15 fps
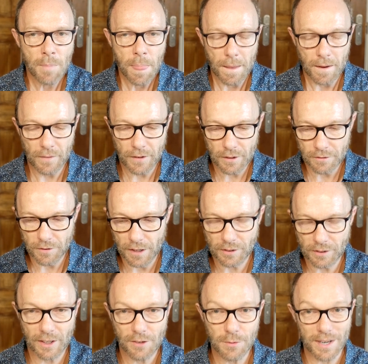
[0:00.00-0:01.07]
And the
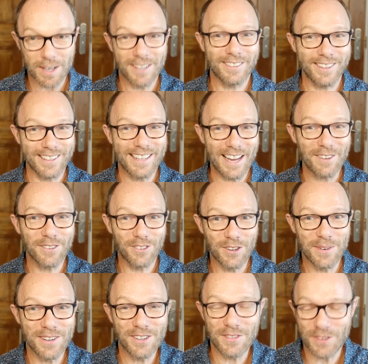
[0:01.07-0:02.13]
advice I give when I sit down to
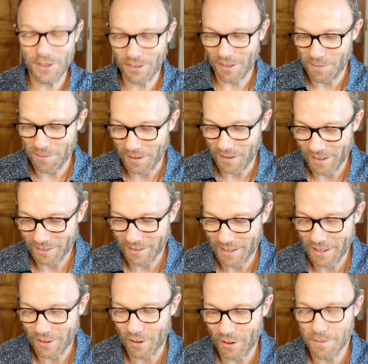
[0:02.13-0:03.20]
interview someone, I say
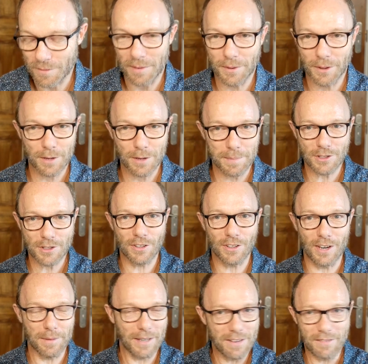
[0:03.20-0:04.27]
to them, right, we've got a bunch of
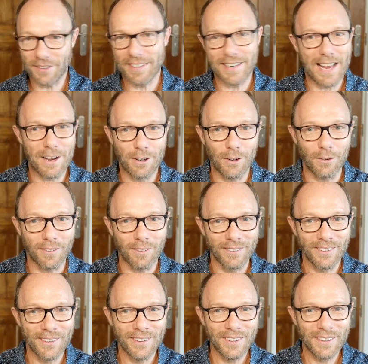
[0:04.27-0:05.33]
time. I never say how long.
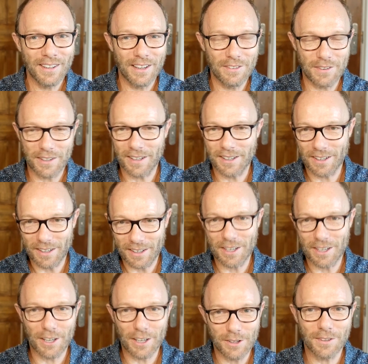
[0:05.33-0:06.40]
If I
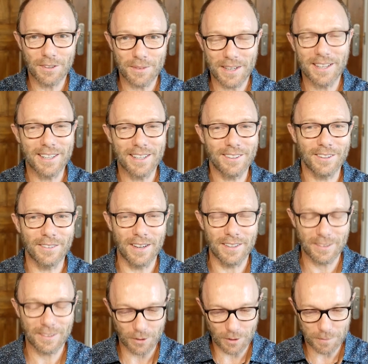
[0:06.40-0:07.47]
can close it when I need to,
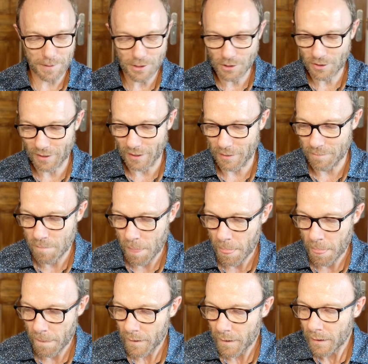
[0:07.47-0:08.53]
right? So we've got a bunch of time.
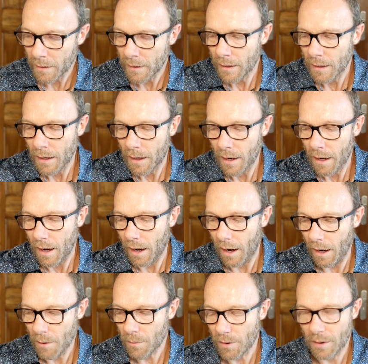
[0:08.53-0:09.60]

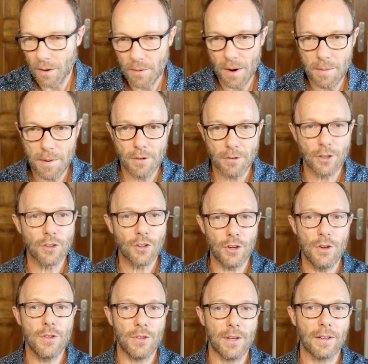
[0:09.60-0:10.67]
I'm after
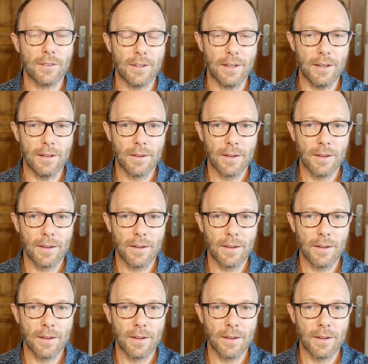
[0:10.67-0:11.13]
two things here.